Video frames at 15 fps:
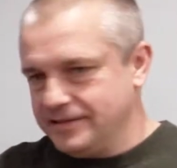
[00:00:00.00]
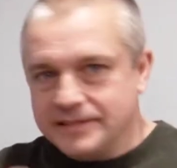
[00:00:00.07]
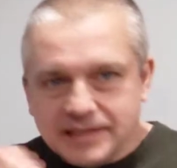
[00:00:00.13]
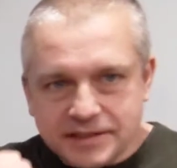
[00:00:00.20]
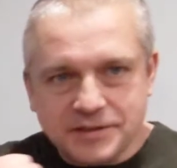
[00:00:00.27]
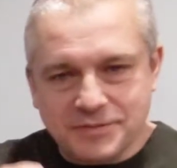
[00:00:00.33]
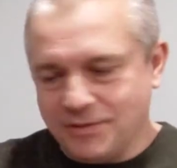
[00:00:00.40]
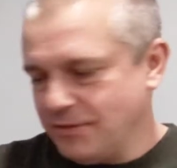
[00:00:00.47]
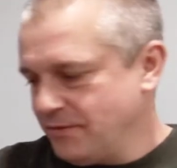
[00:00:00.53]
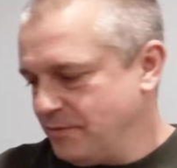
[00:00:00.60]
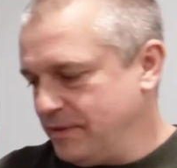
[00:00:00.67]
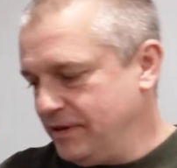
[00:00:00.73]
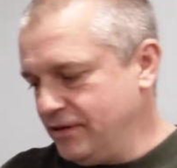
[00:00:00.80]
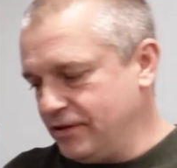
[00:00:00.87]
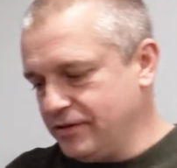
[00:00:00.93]
This is what we've
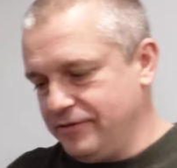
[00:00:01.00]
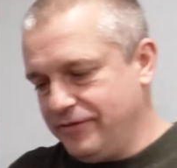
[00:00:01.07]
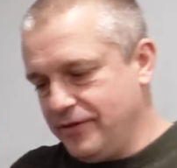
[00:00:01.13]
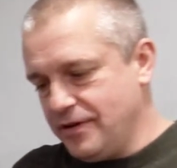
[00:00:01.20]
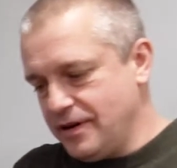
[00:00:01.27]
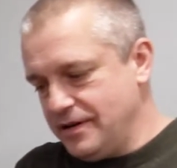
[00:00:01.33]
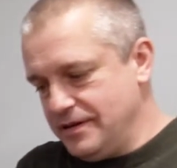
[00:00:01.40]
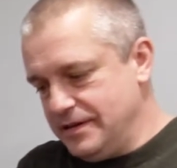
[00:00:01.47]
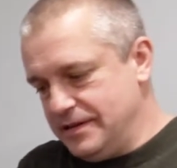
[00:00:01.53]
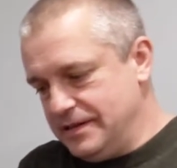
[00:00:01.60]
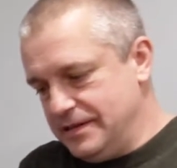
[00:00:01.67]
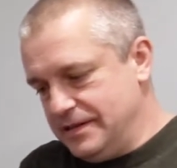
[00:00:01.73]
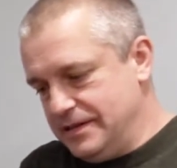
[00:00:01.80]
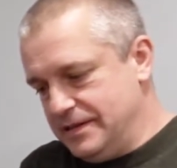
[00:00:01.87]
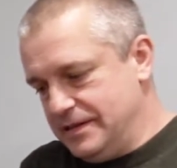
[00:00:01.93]
been looking for.
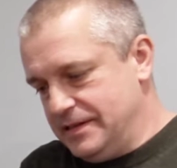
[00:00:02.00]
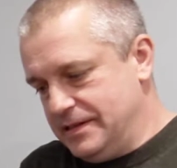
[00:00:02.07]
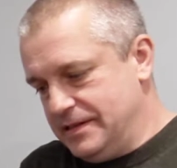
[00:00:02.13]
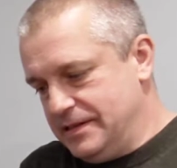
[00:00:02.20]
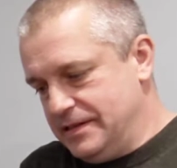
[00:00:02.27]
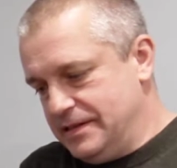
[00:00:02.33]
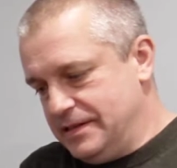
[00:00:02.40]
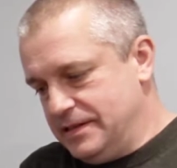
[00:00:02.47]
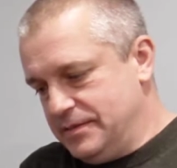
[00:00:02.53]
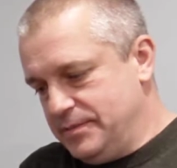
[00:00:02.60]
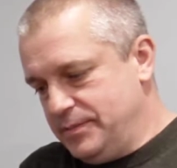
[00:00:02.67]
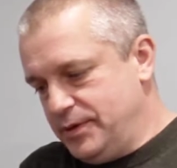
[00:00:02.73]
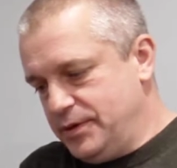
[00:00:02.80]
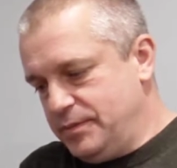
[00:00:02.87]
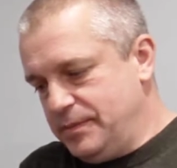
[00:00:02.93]

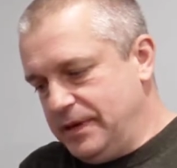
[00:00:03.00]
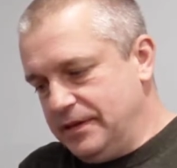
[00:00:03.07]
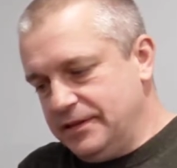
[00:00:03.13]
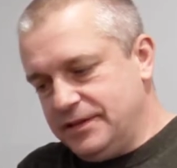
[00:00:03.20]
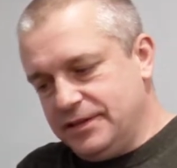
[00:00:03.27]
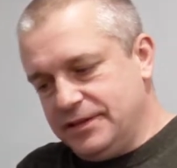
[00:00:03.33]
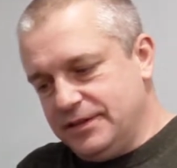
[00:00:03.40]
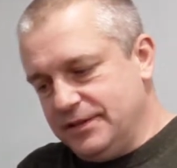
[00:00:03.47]
Bushmills